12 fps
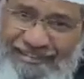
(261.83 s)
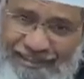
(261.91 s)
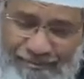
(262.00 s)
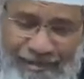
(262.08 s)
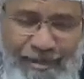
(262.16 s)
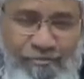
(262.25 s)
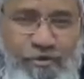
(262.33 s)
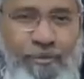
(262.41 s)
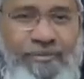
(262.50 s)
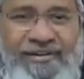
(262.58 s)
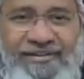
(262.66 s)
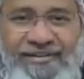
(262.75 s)
It became
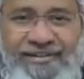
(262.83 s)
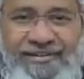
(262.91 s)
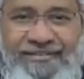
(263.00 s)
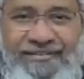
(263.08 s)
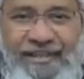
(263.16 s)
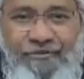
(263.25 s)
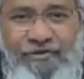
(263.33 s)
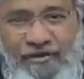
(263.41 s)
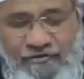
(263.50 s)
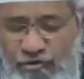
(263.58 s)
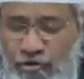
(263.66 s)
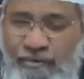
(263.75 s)
common. Then you
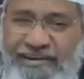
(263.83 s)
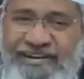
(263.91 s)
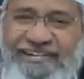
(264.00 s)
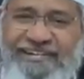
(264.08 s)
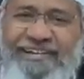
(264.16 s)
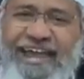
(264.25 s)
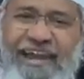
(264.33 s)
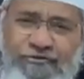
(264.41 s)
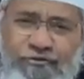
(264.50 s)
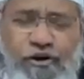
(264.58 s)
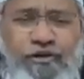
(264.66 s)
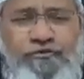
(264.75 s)
have in the Roman history and
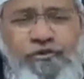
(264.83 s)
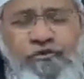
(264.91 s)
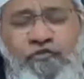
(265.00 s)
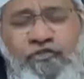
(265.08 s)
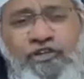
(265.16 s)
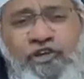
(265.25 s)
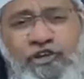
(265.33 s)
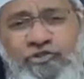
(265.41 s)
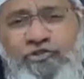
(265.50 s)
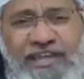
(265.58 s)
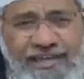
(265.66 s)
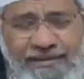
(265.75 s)
so on and so forth.
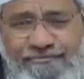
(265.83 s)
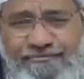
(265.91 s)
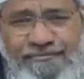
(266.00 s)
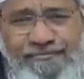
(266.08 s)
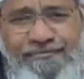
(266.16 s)
Today,